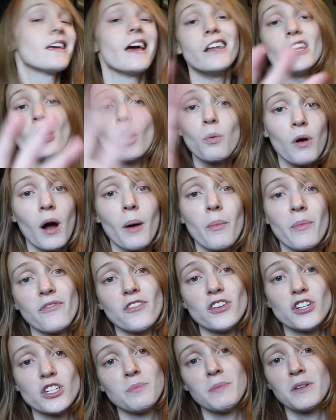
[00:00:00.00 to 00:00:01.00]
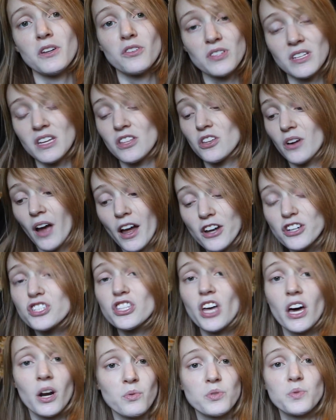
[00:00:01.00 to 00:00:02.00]
Again, no problem with fidget spinners either. I just
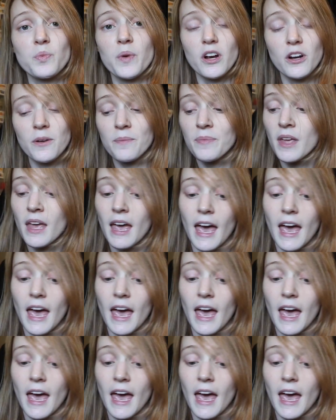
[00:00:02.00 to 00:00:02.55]
thought it was weird.